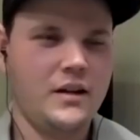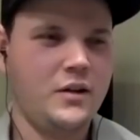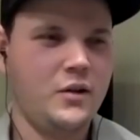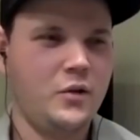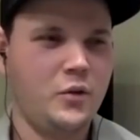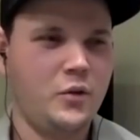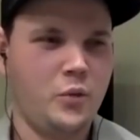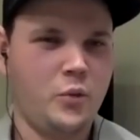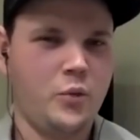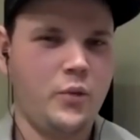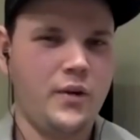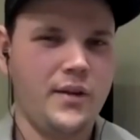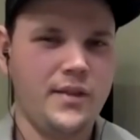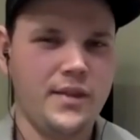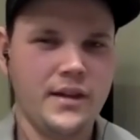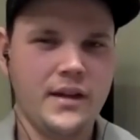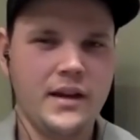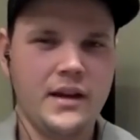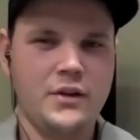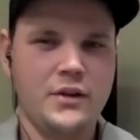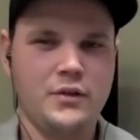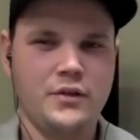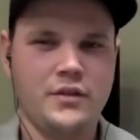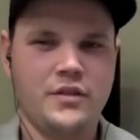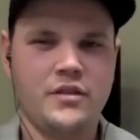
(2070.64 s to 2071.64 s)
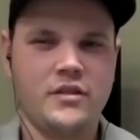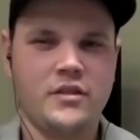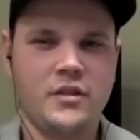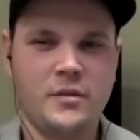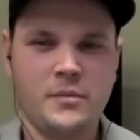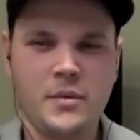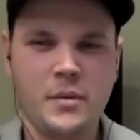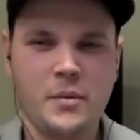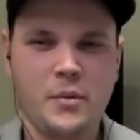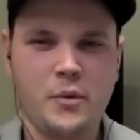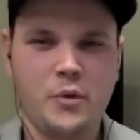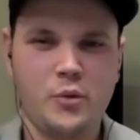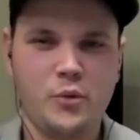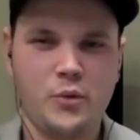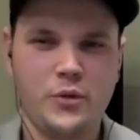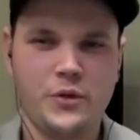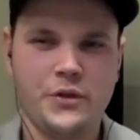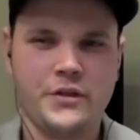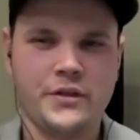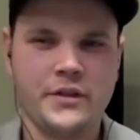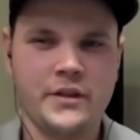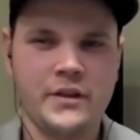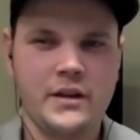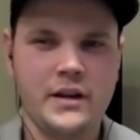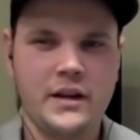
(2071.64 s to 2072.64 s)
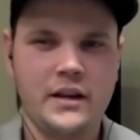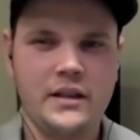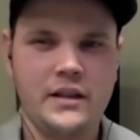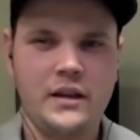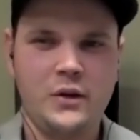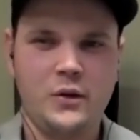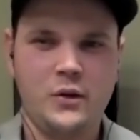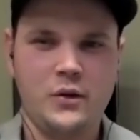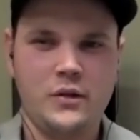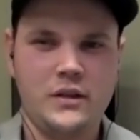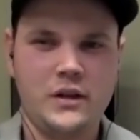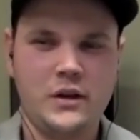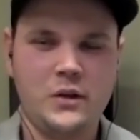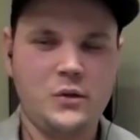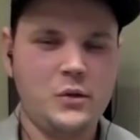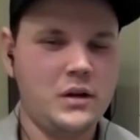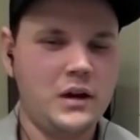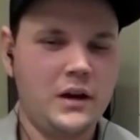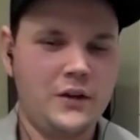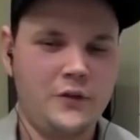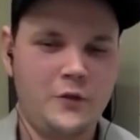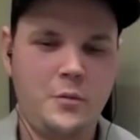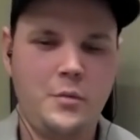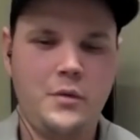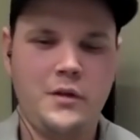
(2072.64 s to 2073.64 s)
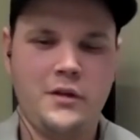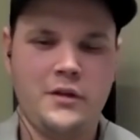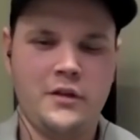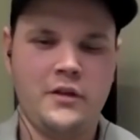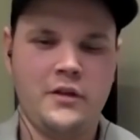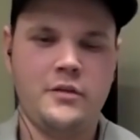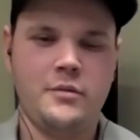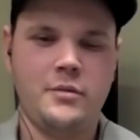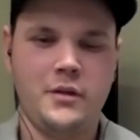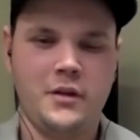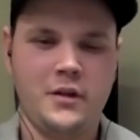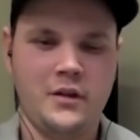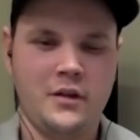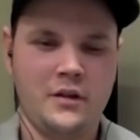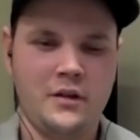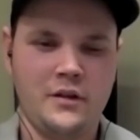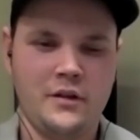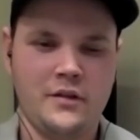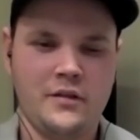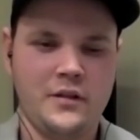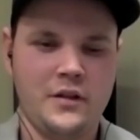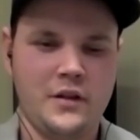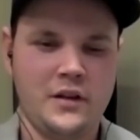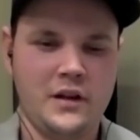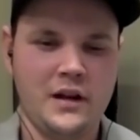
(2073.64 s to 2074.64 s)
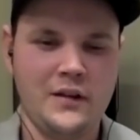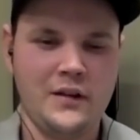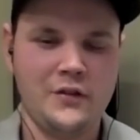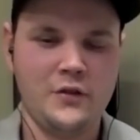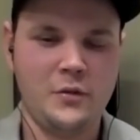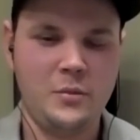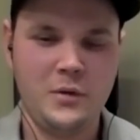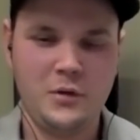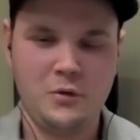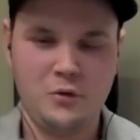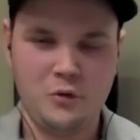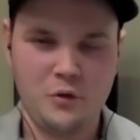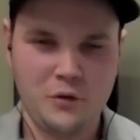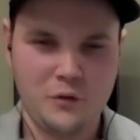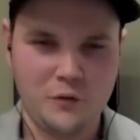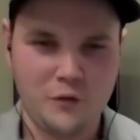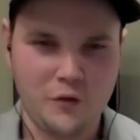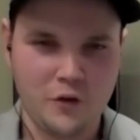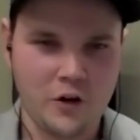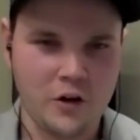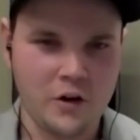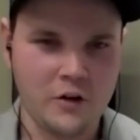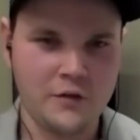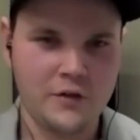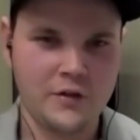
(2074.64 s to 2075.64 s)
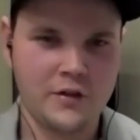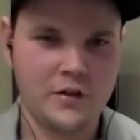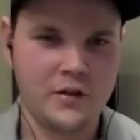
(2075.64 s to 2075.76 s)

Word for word: Now, one thing I know is some people will say that they they don't want to have a business because they're gonna have to be too involved.